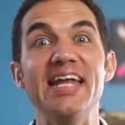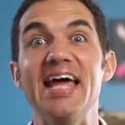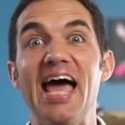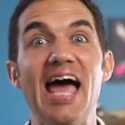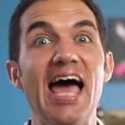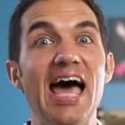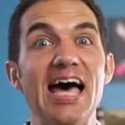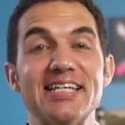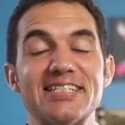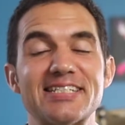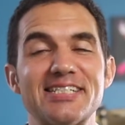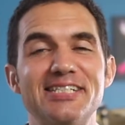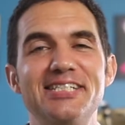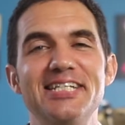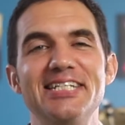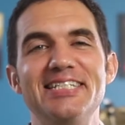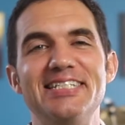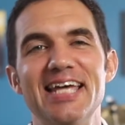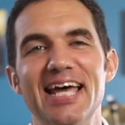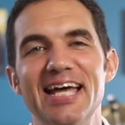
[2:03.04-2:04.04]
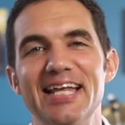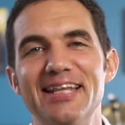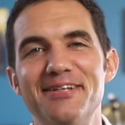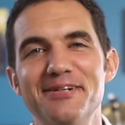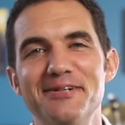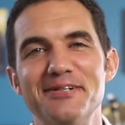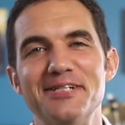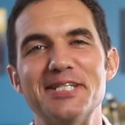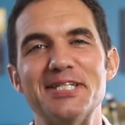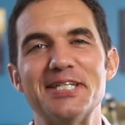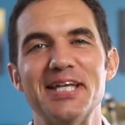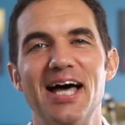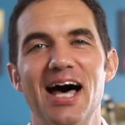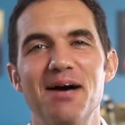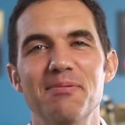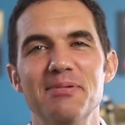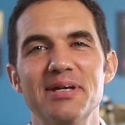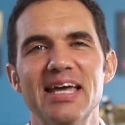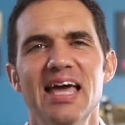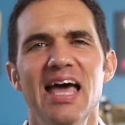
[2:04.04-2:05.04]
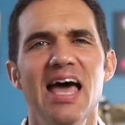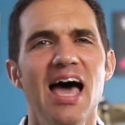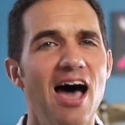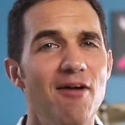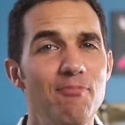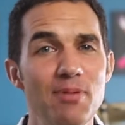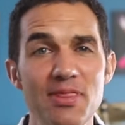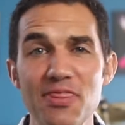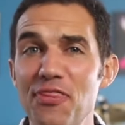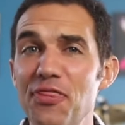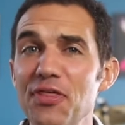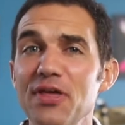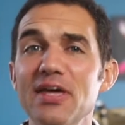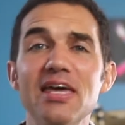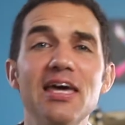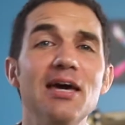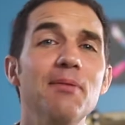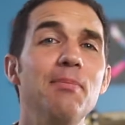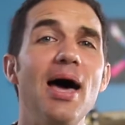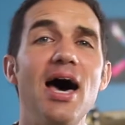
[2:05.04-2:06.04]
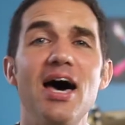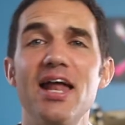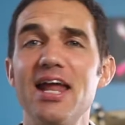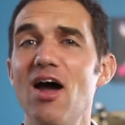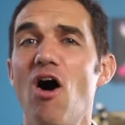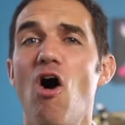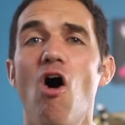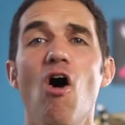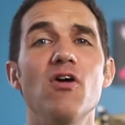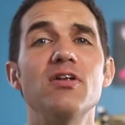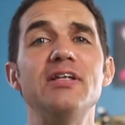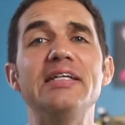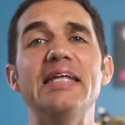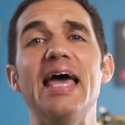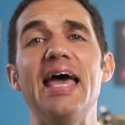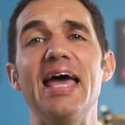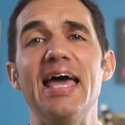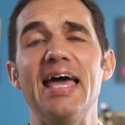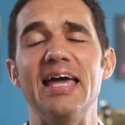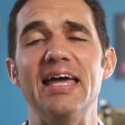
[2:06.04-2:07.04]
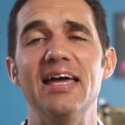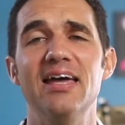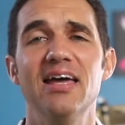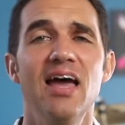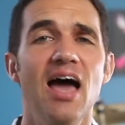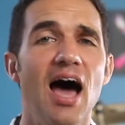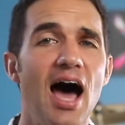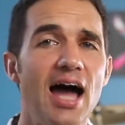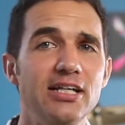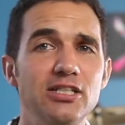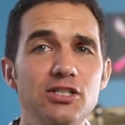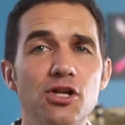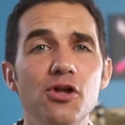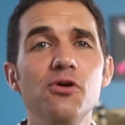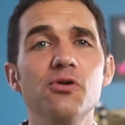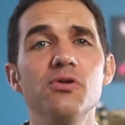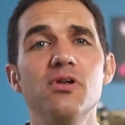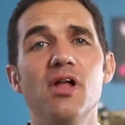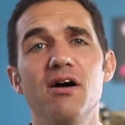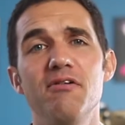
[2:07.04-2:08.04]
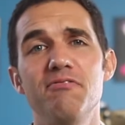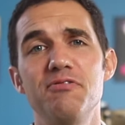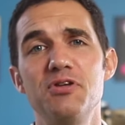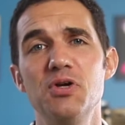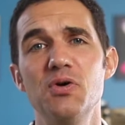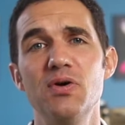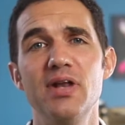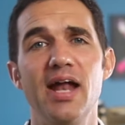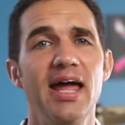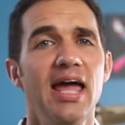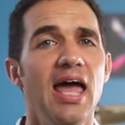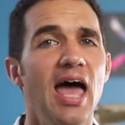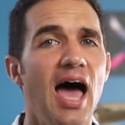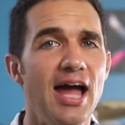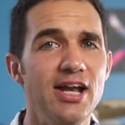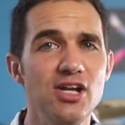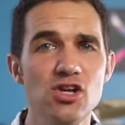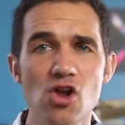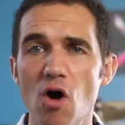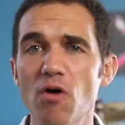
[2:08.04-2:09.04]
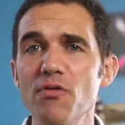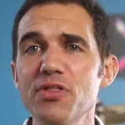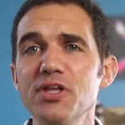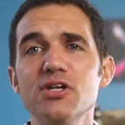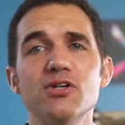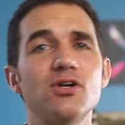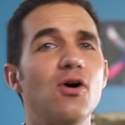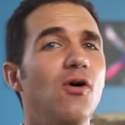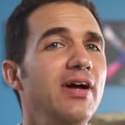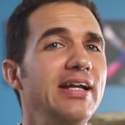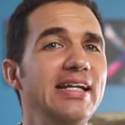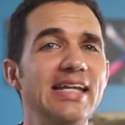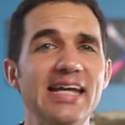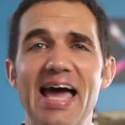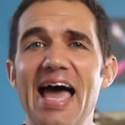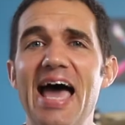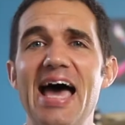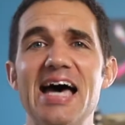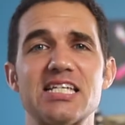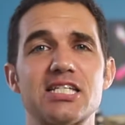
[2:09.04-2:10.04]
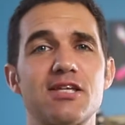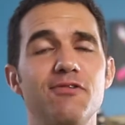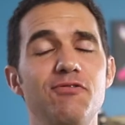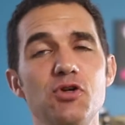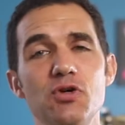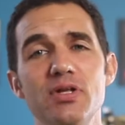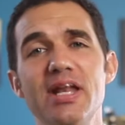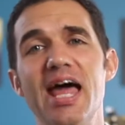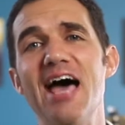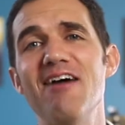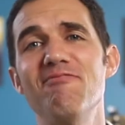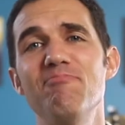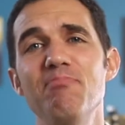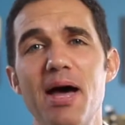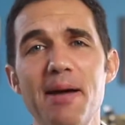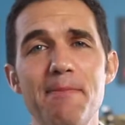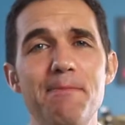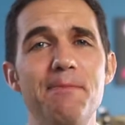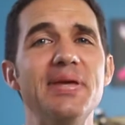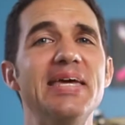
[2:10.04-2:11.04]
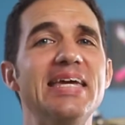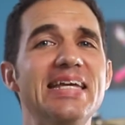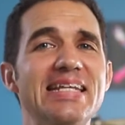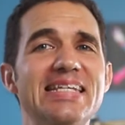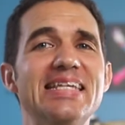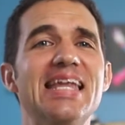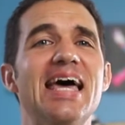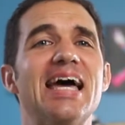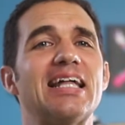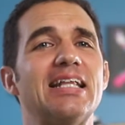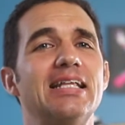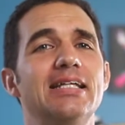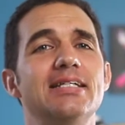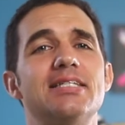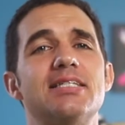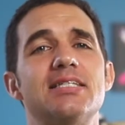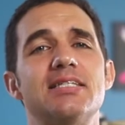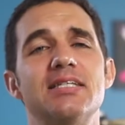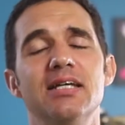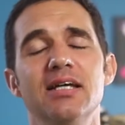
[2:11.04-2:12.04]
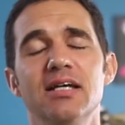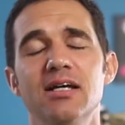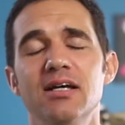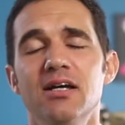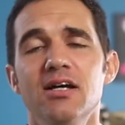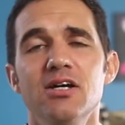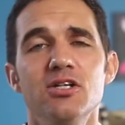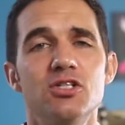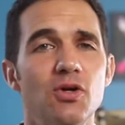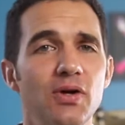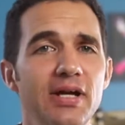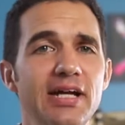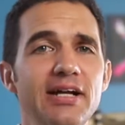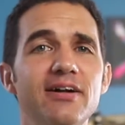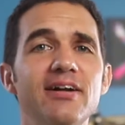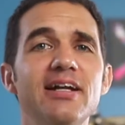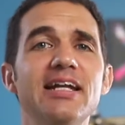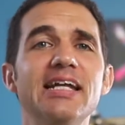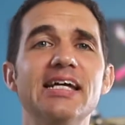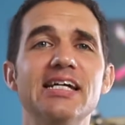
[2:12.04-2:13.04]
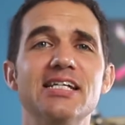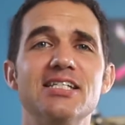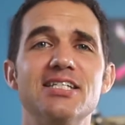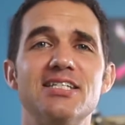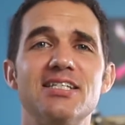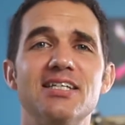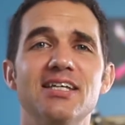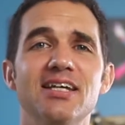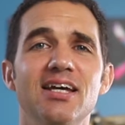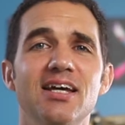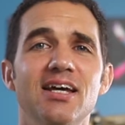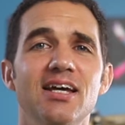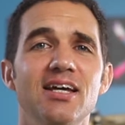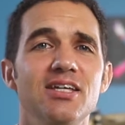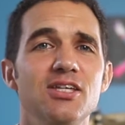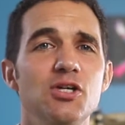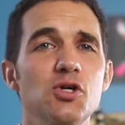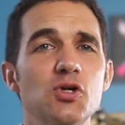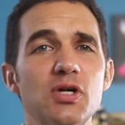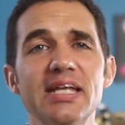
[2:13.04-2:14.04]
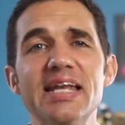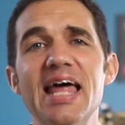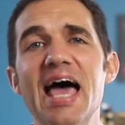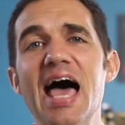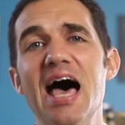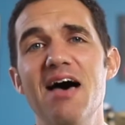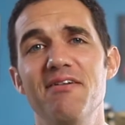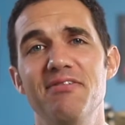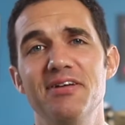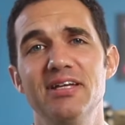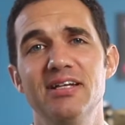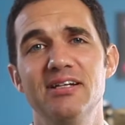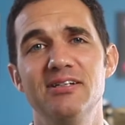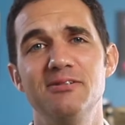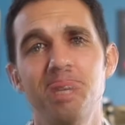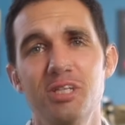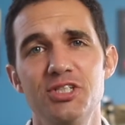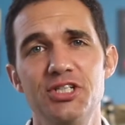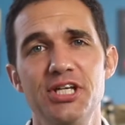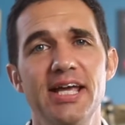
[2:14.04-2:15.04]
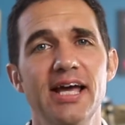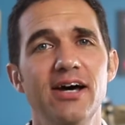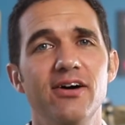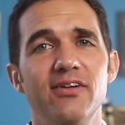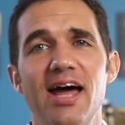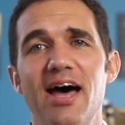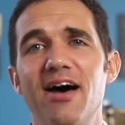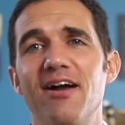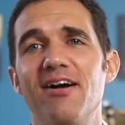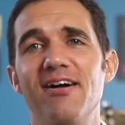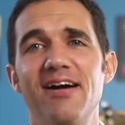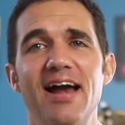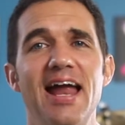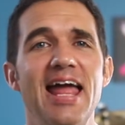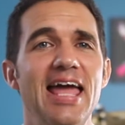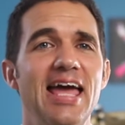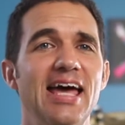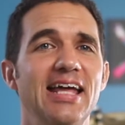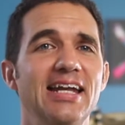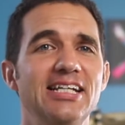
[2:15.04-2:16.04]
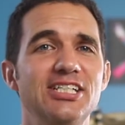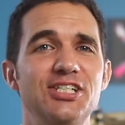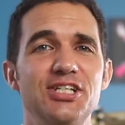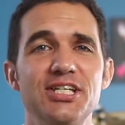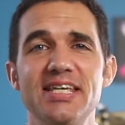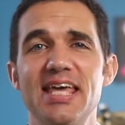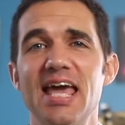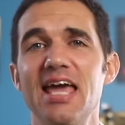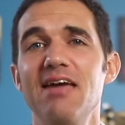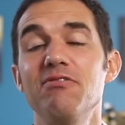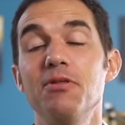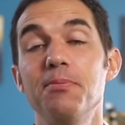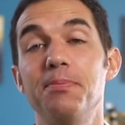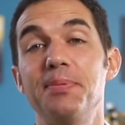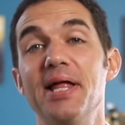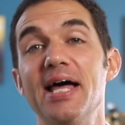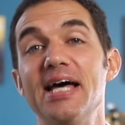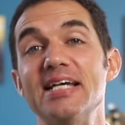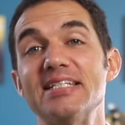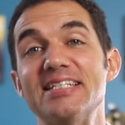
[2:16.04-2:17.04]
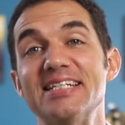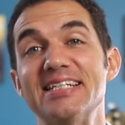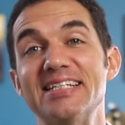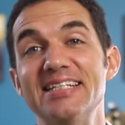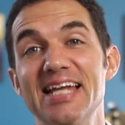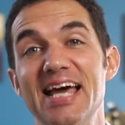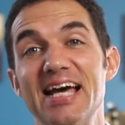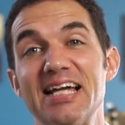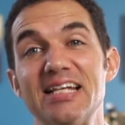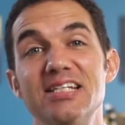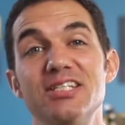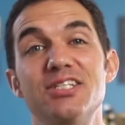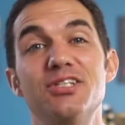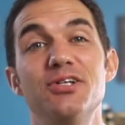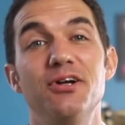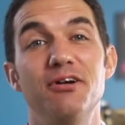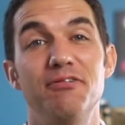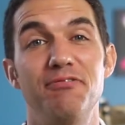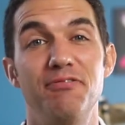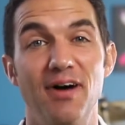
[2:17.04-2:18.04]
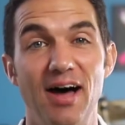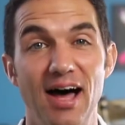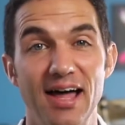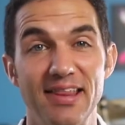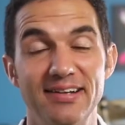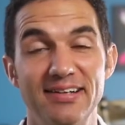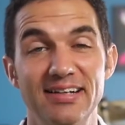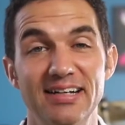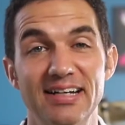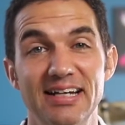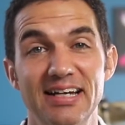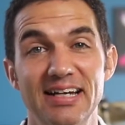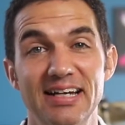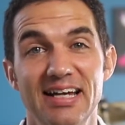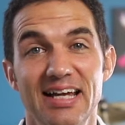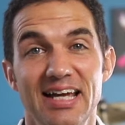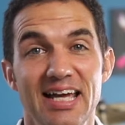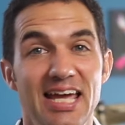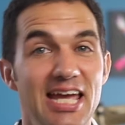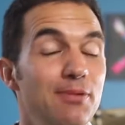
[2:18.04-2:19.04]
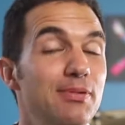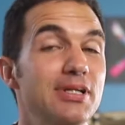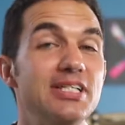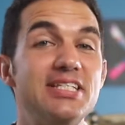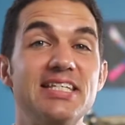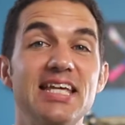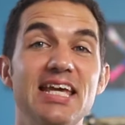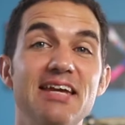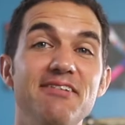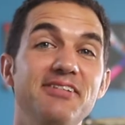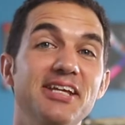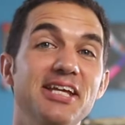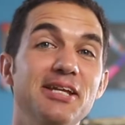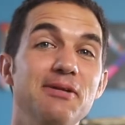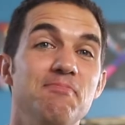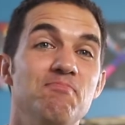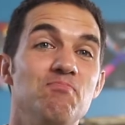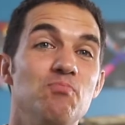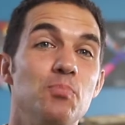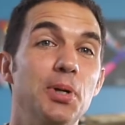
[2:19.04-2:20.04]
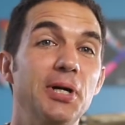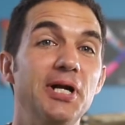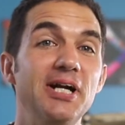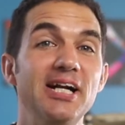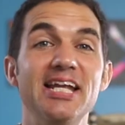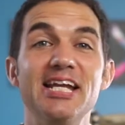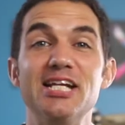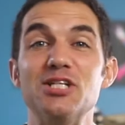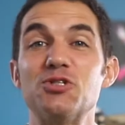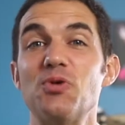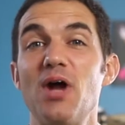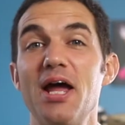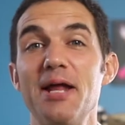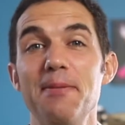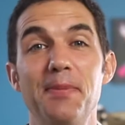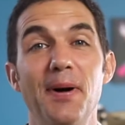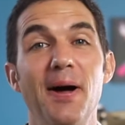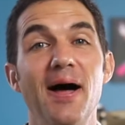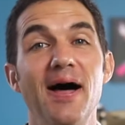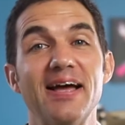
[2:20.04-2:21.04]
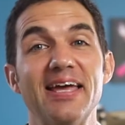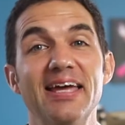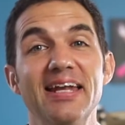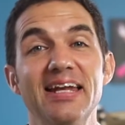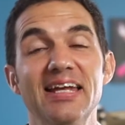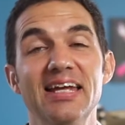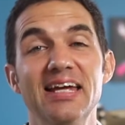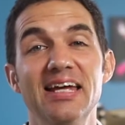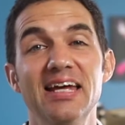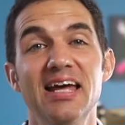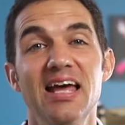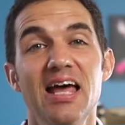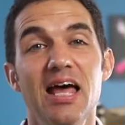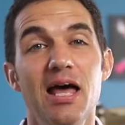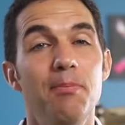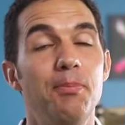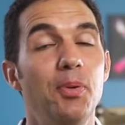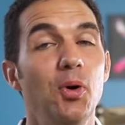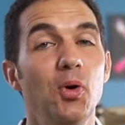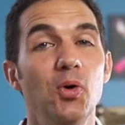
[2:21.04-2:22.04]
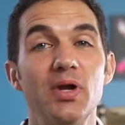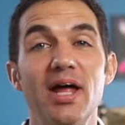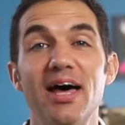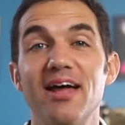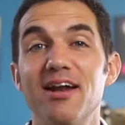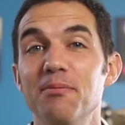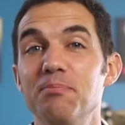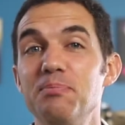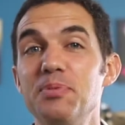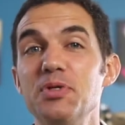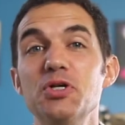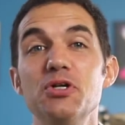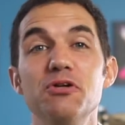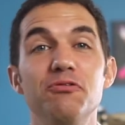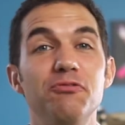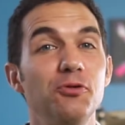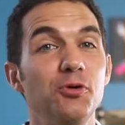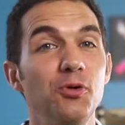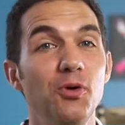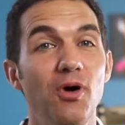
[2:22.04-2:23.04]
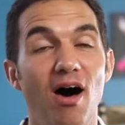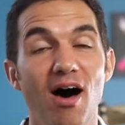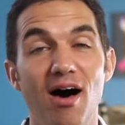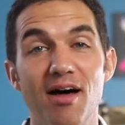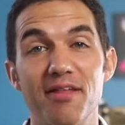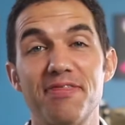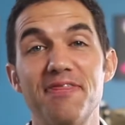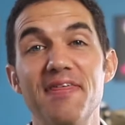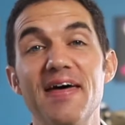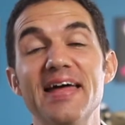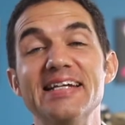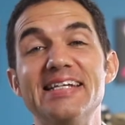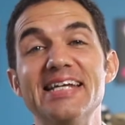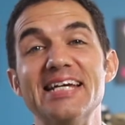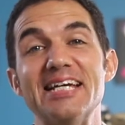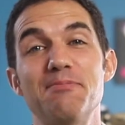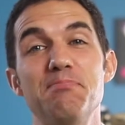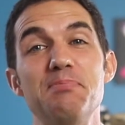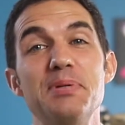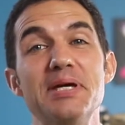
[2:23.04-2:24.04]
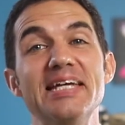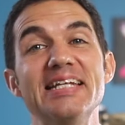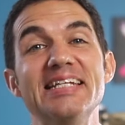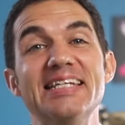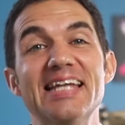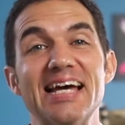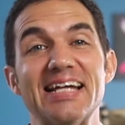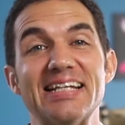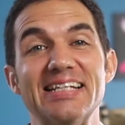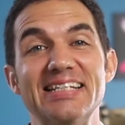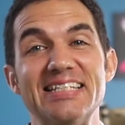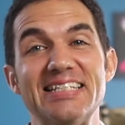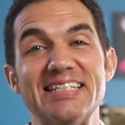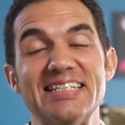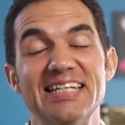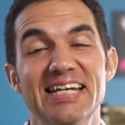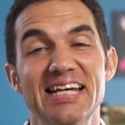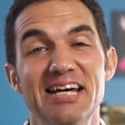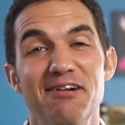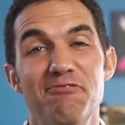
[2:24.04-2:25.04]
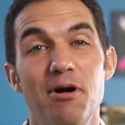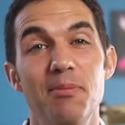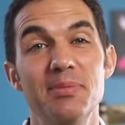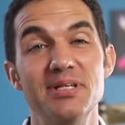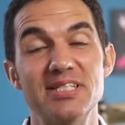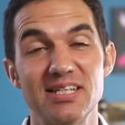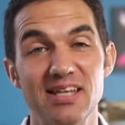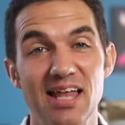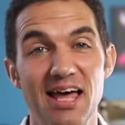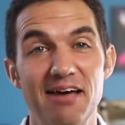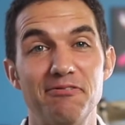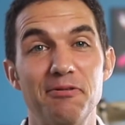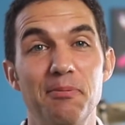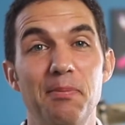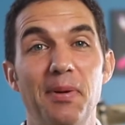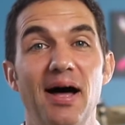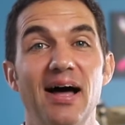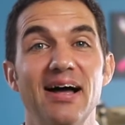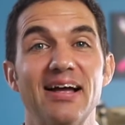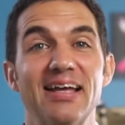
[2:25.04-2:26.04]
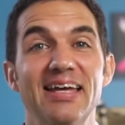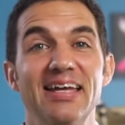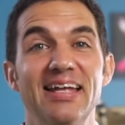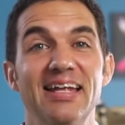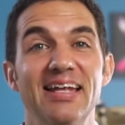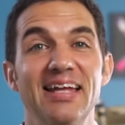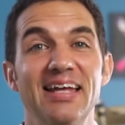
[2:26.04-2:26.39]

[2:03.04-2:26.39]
to ask," she said through her sobbing. "I've been thinking about it all day. I do love you, and I know that you're going to ask if you can have my bead necklace. So here it is. You can have it." She held out her hand and she gave the plastic necklace to her father. He received it, put it in his right pocket, and pulled out a beautiful, authentic bead necklace from his left pocket.